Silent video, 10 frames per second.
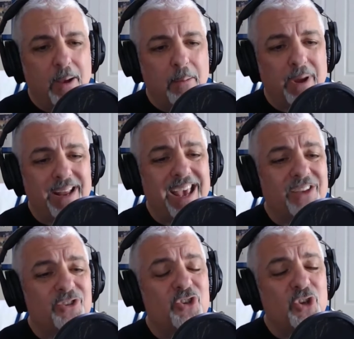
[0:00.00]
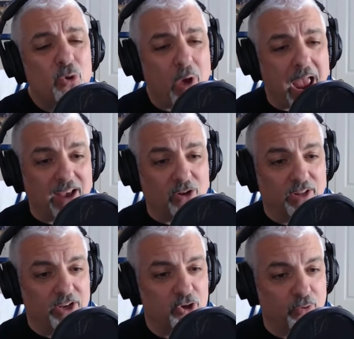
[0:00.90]
But he has 2 ankle
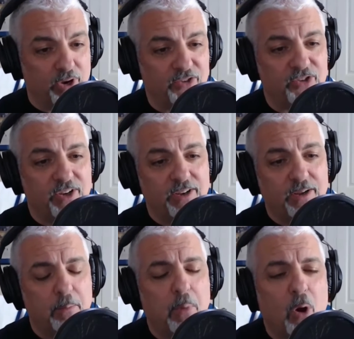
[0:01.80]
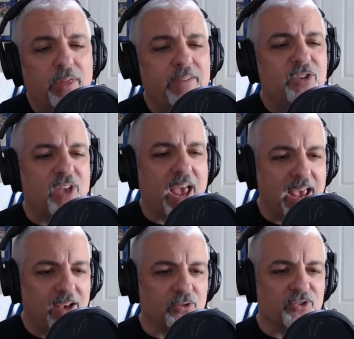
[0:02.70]
injuries. Both of his
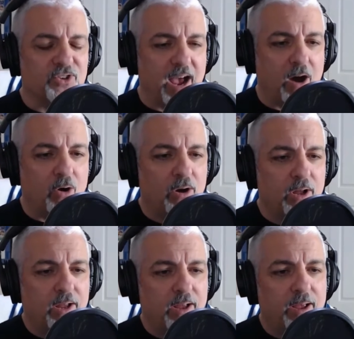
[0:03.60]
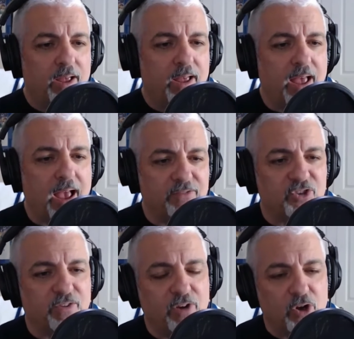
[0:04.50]
ankles now have
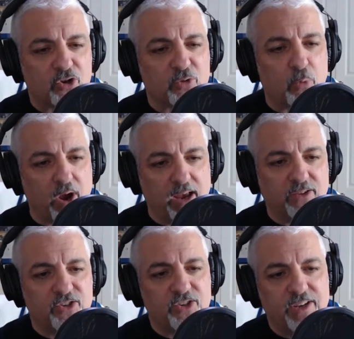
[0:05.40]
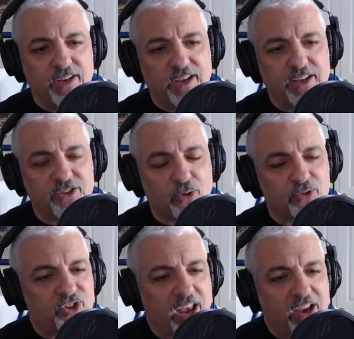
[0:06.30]
severe sprains. And so
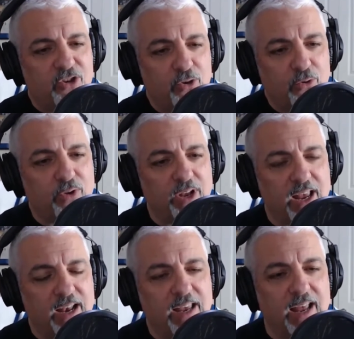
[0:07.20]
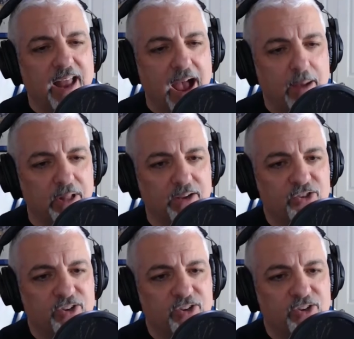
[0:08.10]
stay tuned in Indianapolis.